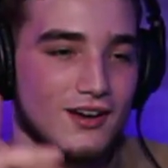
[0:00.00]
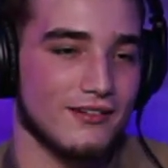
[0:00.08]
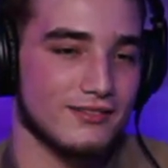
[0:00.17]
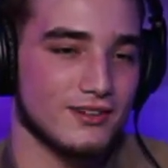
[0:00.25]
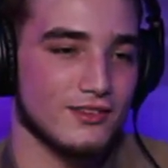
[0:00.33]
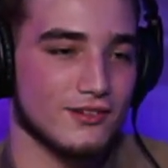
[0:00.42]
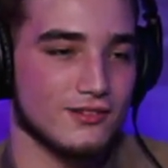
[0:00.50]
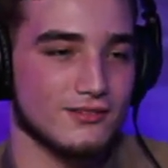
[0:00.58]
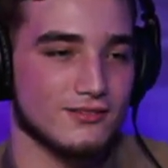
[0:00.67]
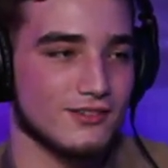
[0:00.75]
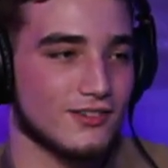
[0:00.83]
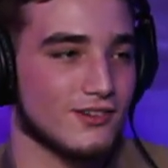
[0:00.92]
can all have
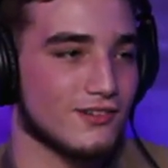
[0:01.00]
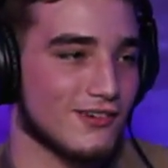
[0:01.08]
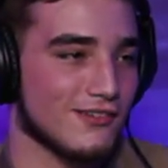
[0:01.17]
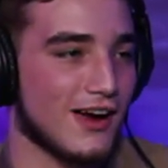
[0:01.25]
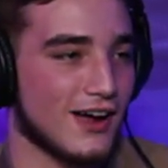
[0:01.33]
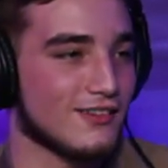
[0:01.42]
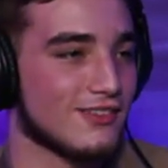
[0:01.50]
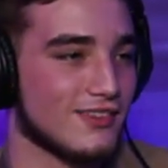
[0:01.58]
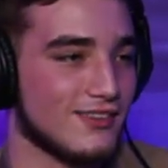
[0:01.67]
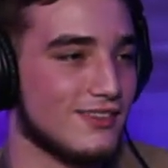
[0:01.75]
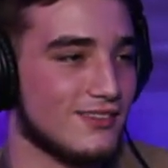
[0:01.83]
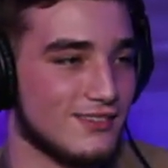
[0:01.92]
another, you know,
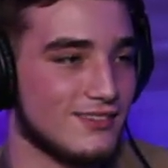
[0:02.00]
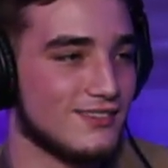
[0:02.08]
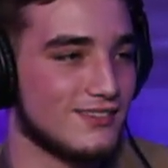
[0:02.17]
around.